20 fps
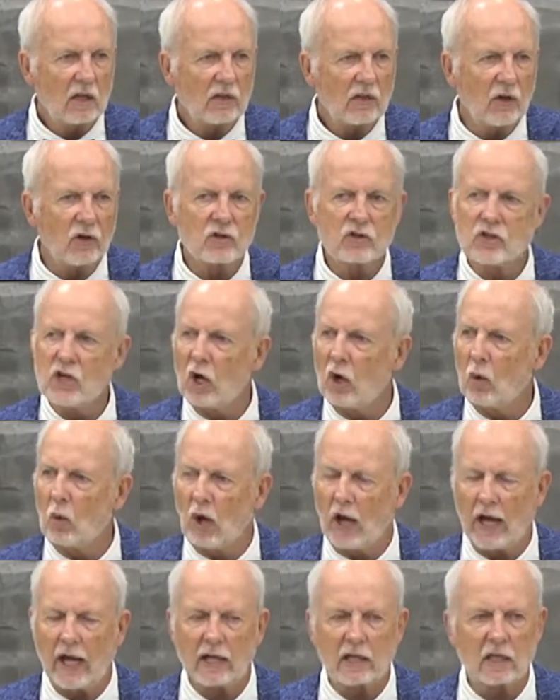there's no
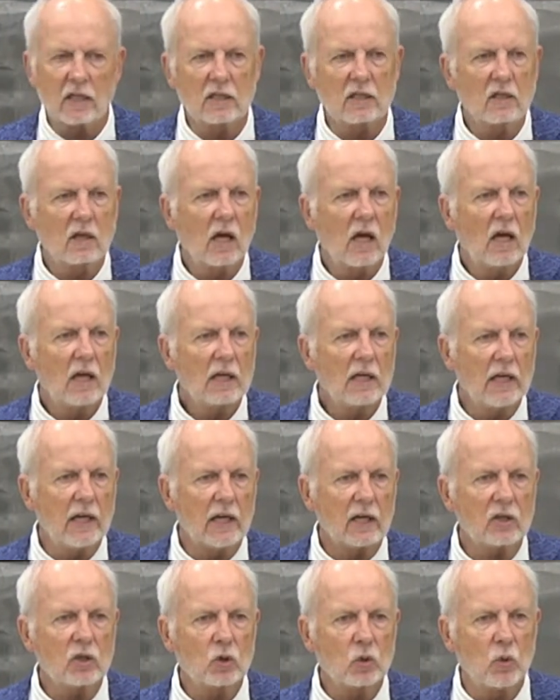way I could
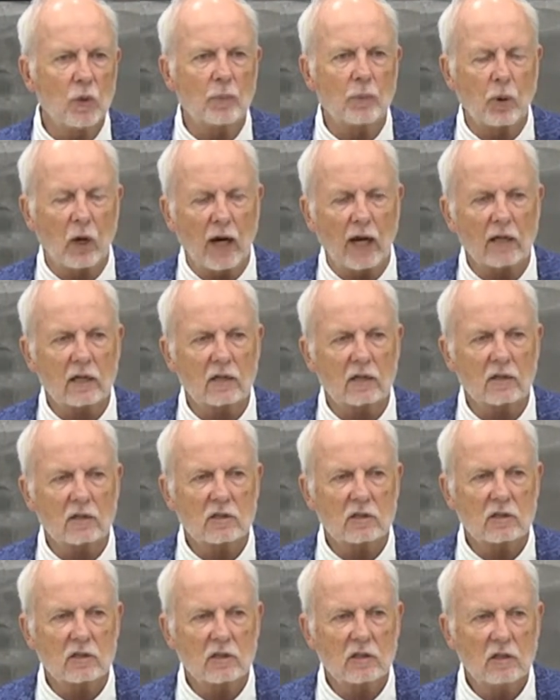get to a practice
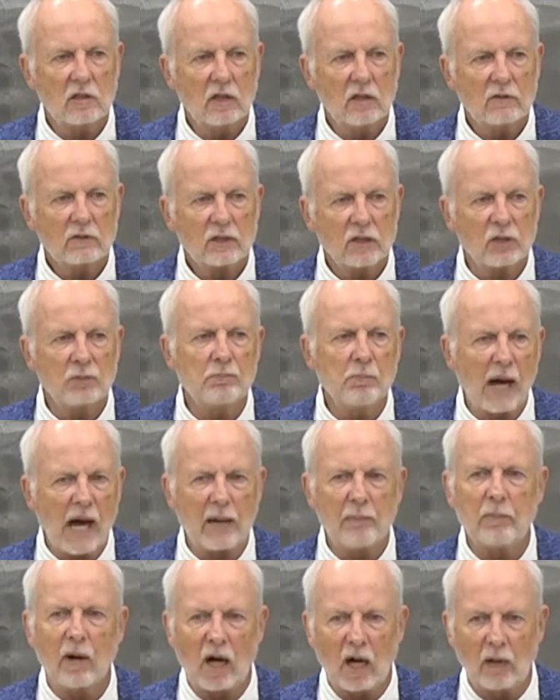because
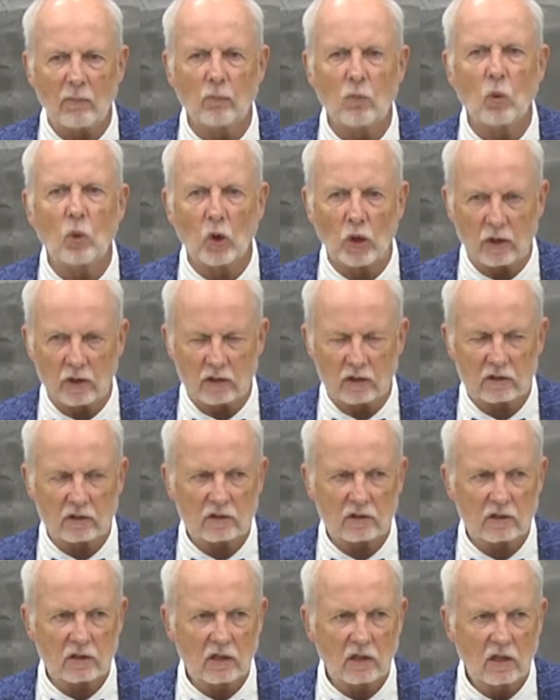my mom
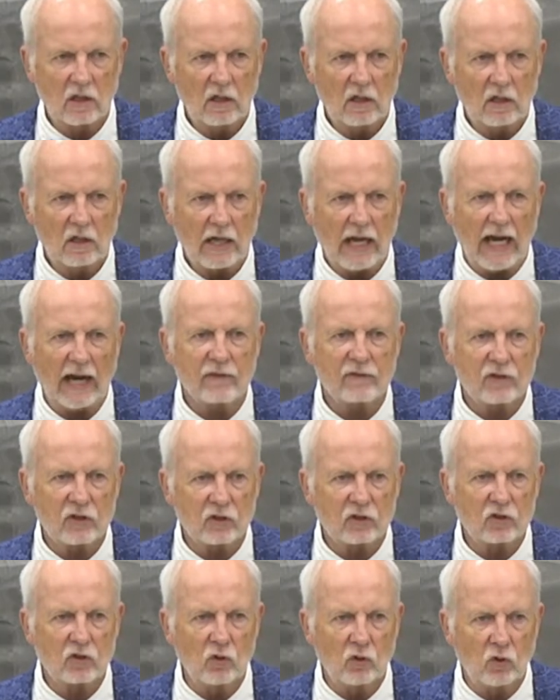works
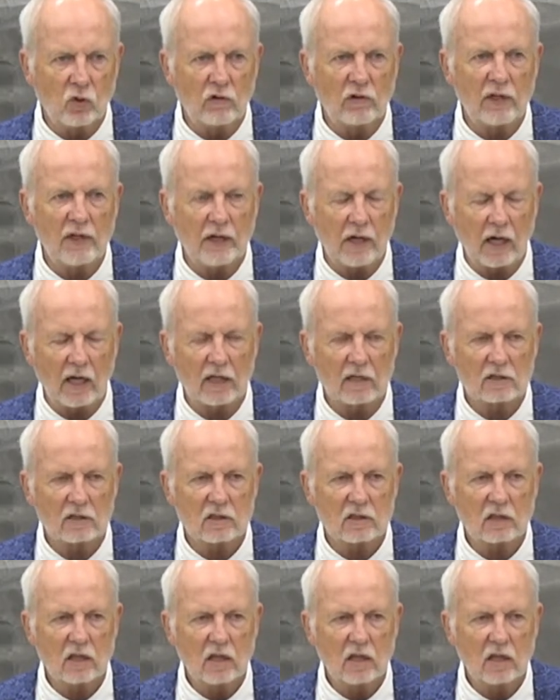after school and nights.